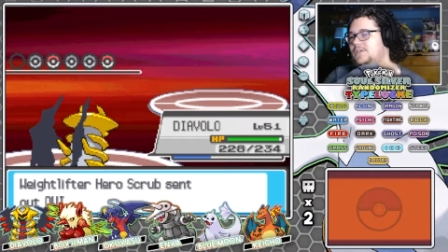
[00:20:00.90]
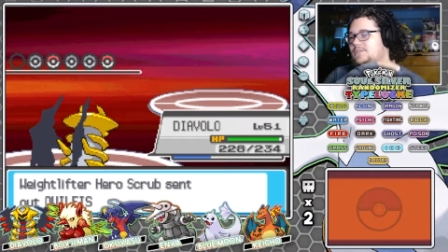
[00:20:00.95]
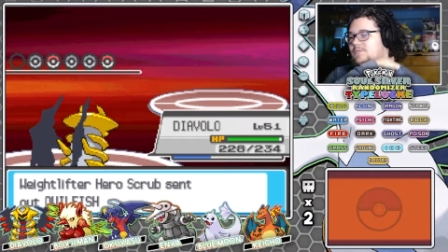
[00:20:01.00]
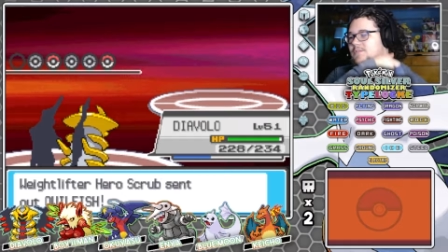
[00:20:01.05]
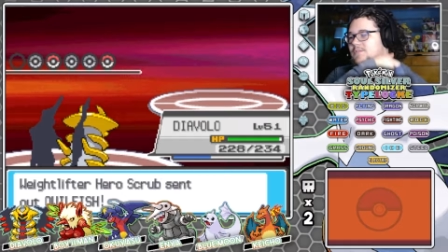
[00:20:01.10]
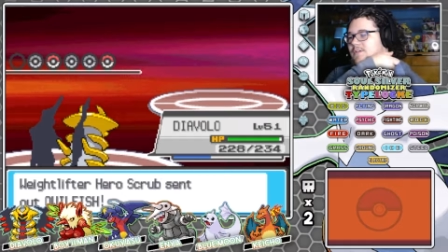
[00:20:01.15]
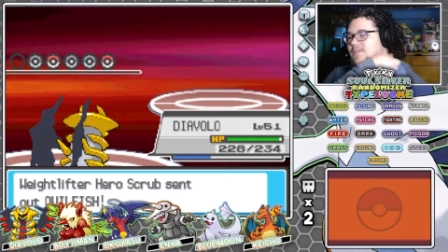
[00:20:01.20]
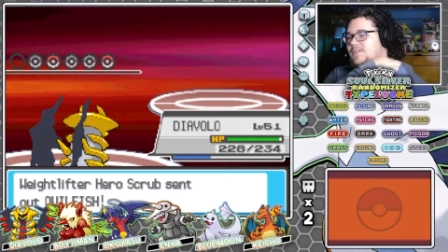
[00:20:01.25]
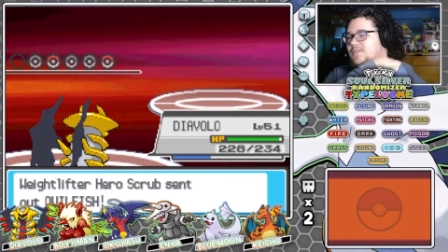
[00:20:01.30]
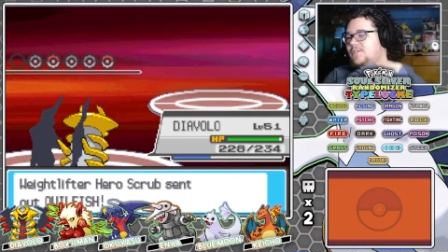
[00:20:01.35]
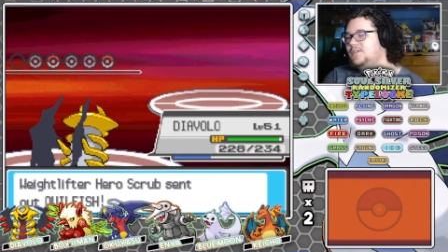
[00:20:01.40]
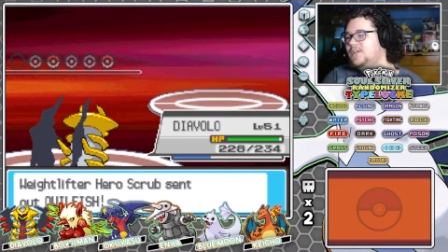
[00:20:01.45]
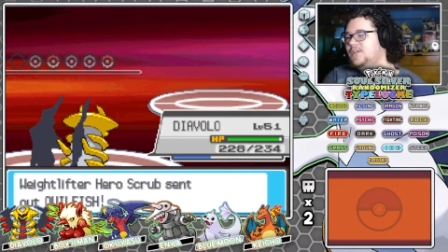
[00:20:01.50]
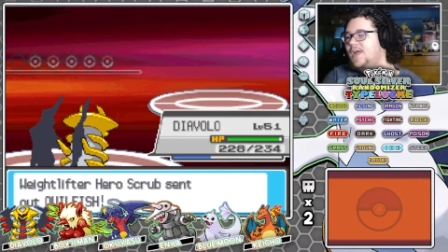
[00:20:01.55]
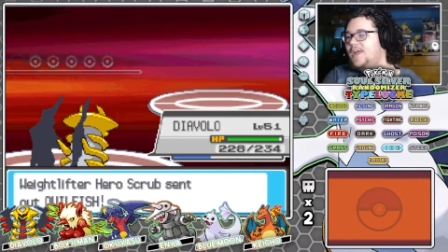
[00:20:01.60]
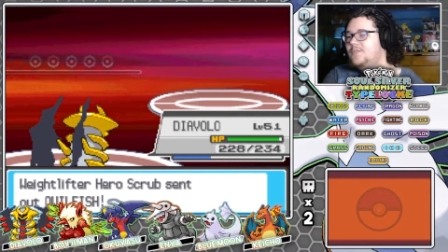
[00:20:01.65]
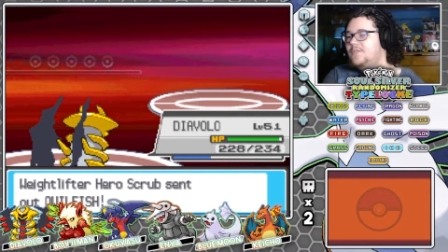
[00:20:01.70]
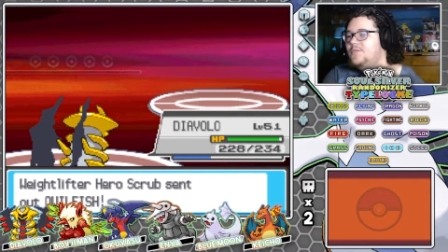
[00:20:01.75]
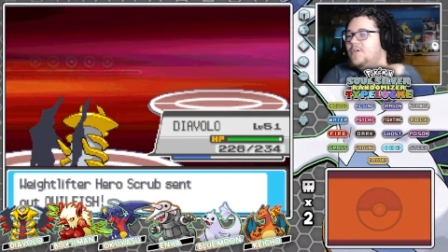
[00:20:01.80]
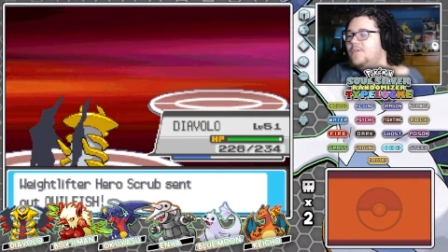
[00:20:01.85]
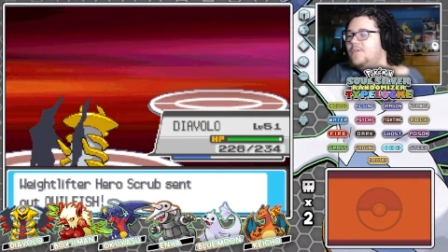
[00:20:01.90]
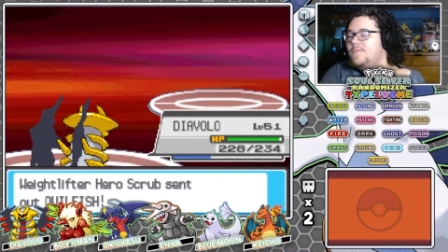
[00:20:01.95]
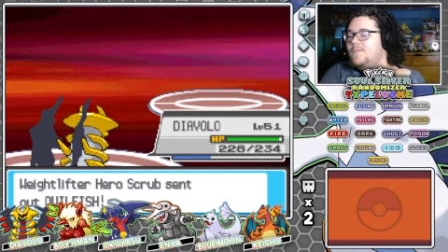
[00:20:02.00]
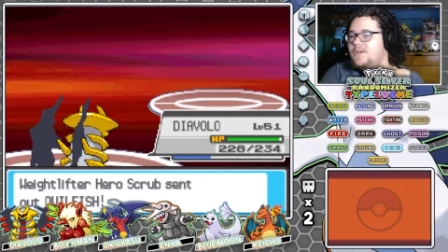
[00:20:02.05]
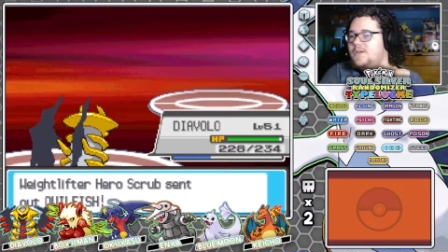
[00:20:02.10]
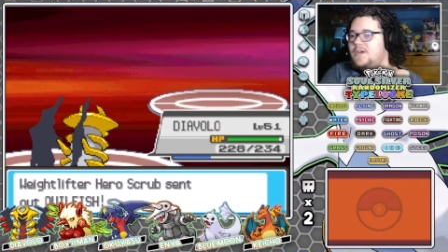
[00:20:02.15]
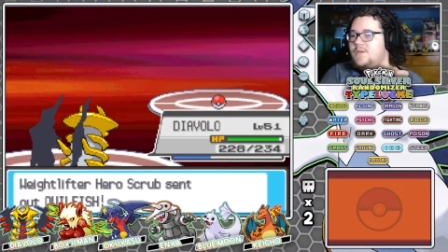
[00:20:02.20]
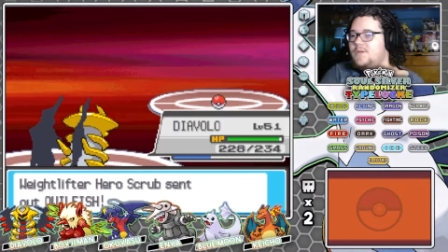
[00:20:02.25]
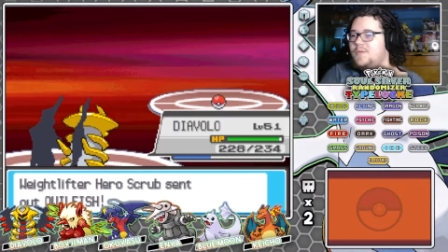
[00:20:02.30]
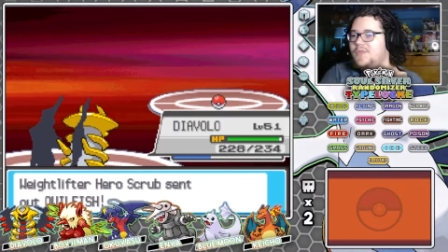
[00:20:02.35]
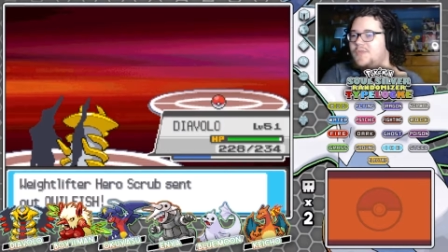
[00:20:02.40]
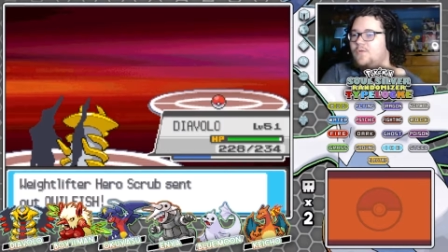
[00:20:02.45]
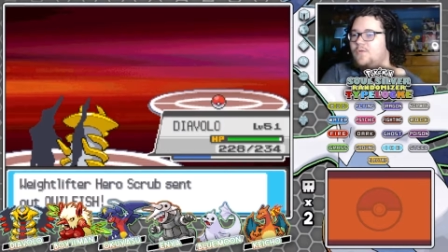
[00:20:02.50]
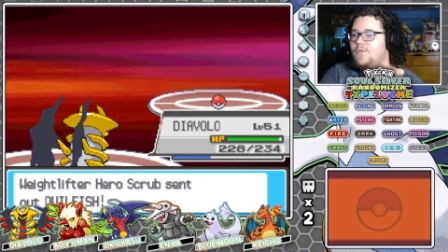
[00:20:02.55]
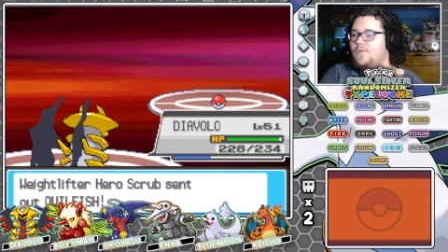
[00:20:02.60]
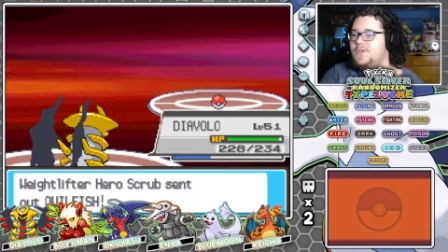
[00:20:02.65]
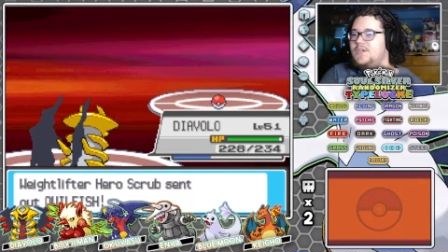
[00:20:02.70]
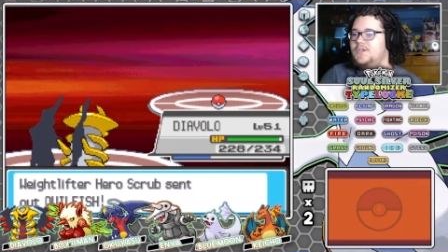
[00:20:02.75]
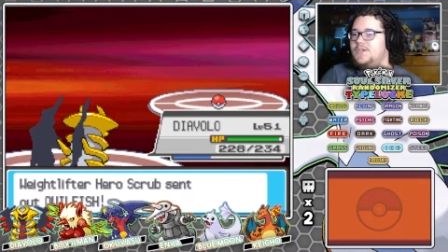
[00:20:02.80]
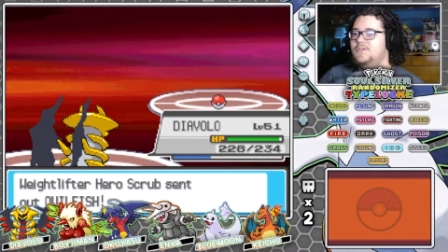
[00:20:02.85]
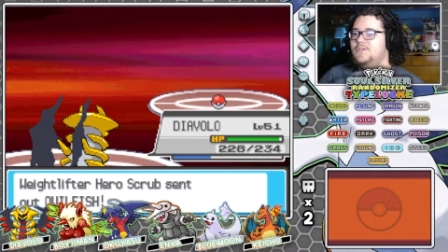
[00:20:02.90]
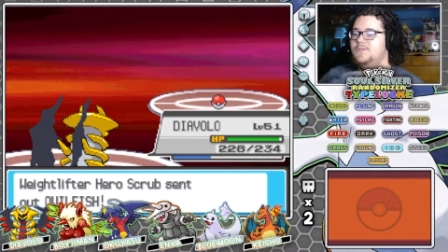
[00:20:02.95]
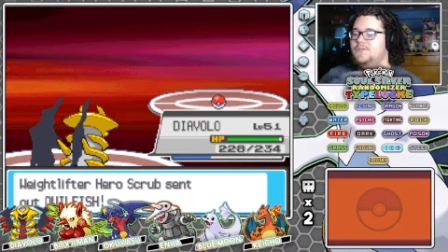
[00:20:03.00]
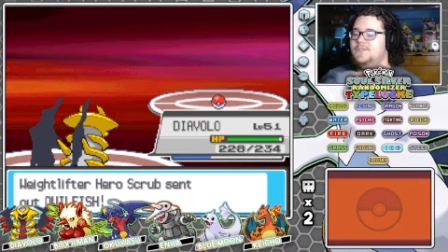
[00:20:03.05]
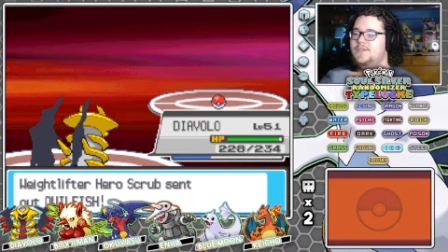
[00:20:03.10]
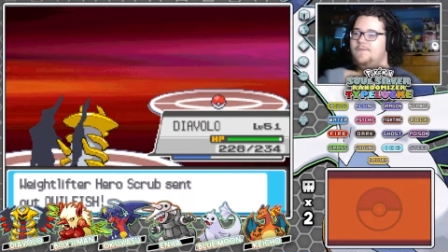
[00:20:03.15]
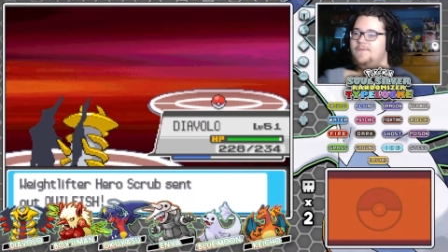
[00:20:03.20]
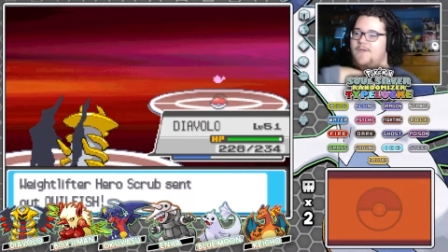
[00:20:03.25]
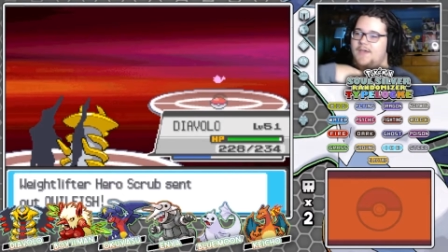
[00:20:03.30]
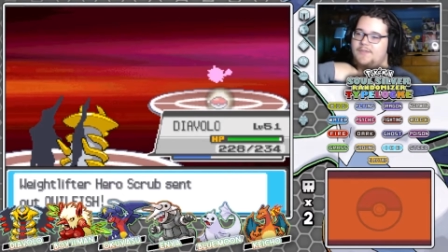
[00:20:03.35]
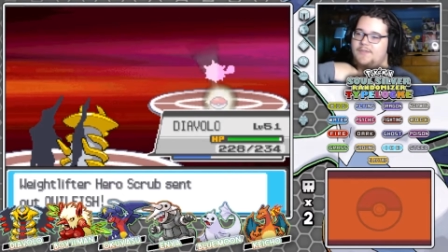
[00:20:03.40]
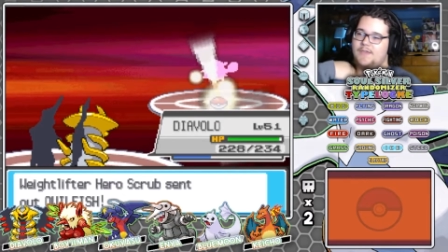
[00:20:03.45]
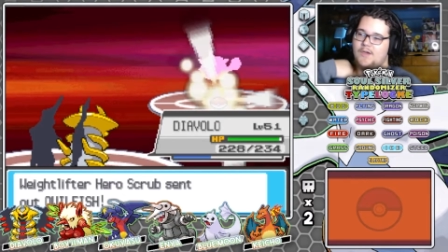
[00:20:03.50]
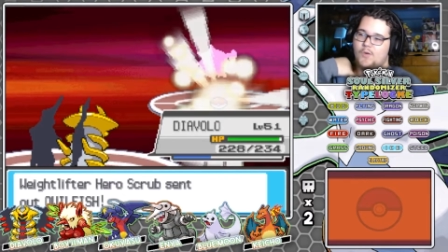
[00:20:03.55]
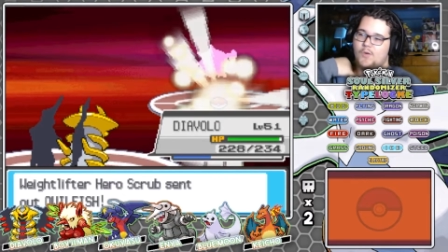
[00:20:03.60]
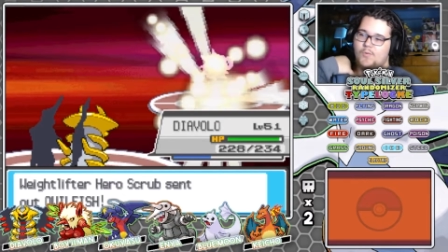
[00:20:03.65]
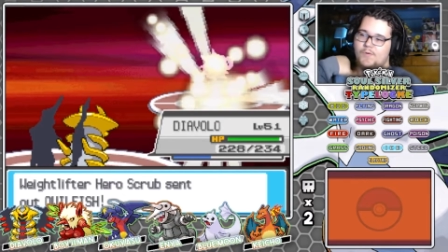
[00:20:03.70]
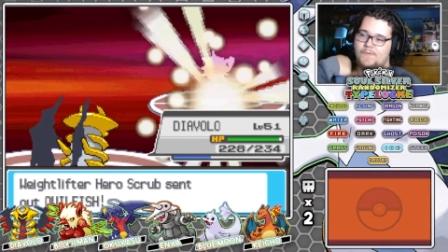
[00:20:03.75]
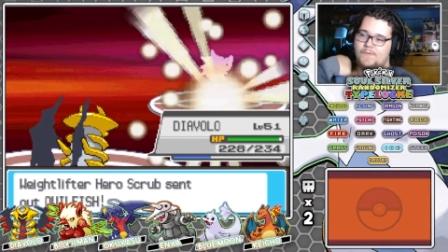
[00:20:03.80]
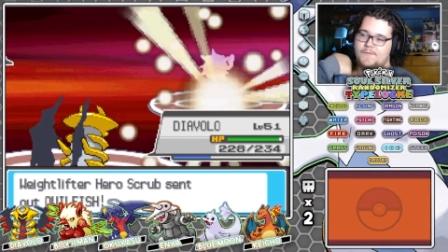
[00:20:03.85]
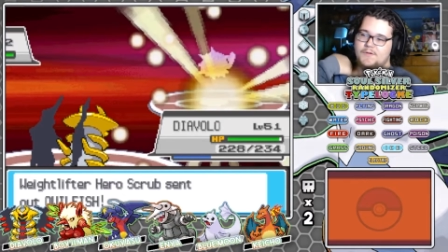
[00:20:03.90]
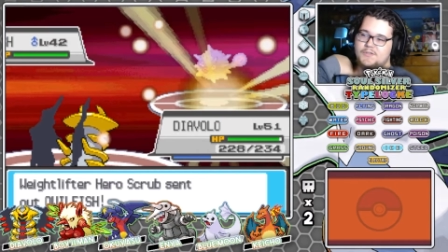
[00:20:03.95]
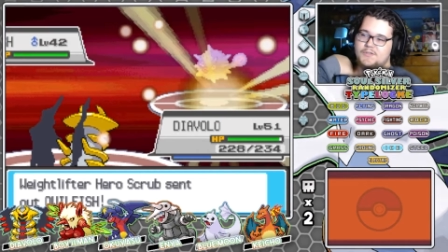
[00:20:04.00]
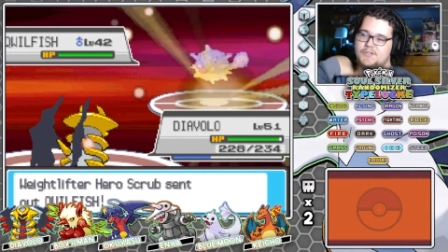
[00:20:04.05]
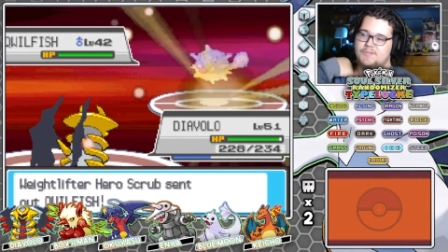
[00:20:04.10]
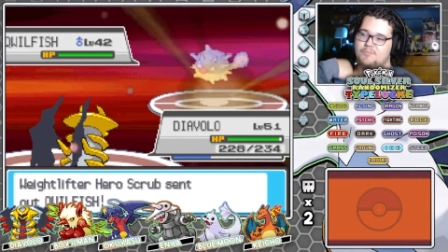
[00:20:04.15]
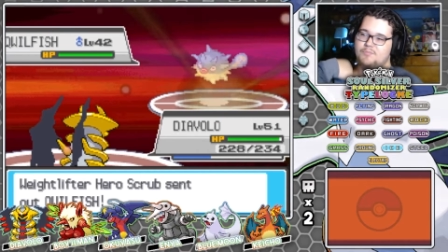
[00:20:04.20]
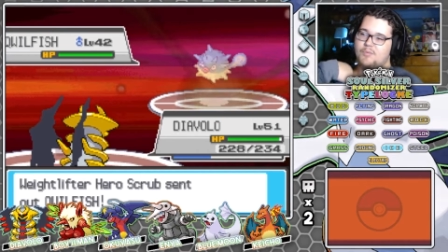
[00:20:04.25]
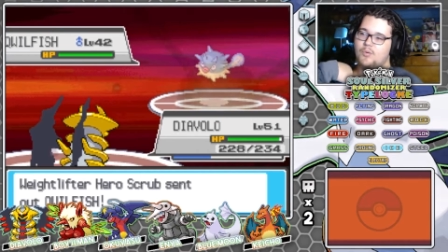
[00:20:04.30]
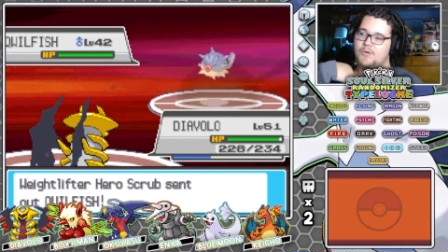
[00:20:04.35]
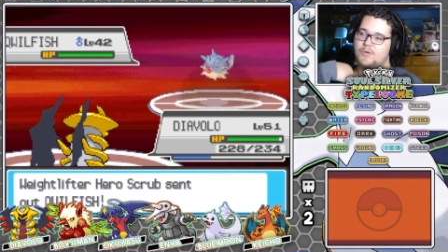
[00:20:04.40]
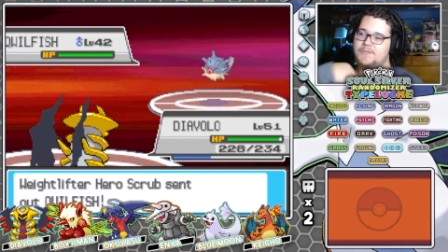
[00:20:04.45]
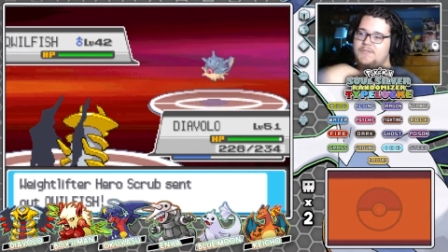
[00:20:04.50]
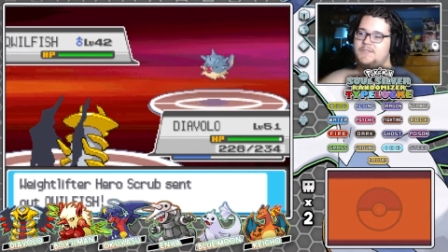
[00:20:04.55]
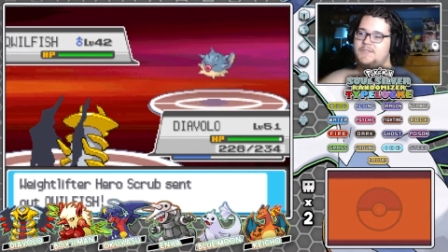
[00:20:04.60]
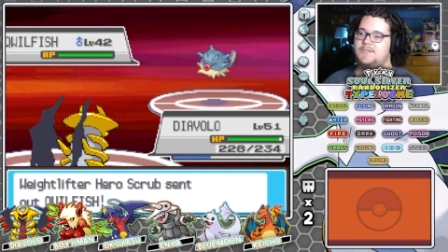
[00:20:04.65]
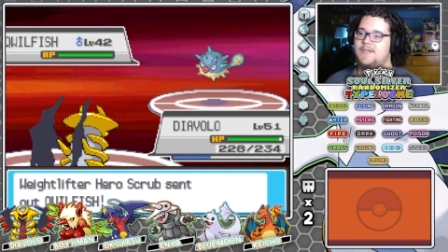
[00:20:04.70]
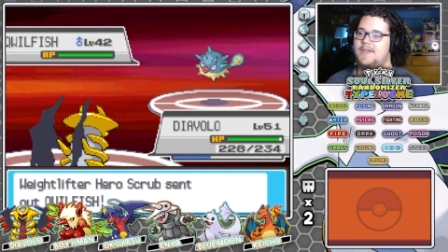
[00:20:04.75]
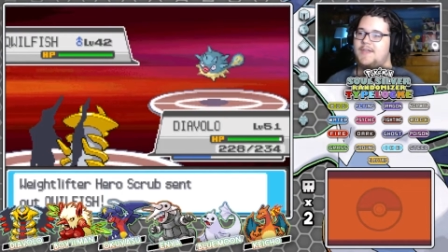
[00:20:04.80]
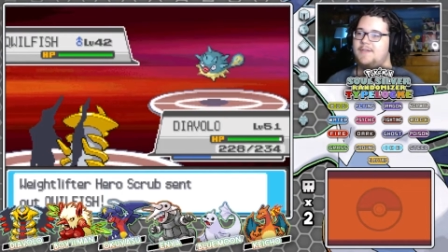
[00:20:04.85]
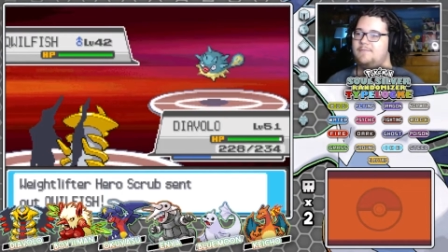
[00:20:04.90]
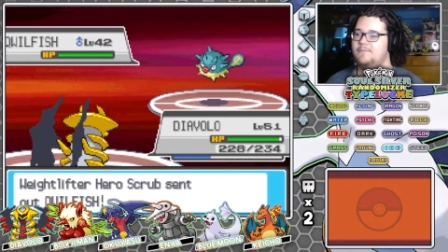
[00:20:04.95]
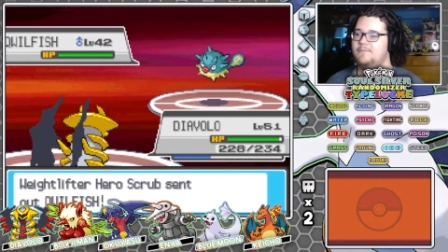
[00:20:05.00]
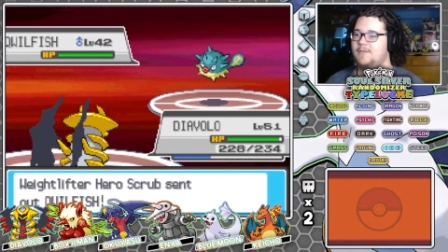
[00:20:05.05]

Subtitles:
out to a lot of Pokemon here, but the only issue is the fact that Quillfish is poison type.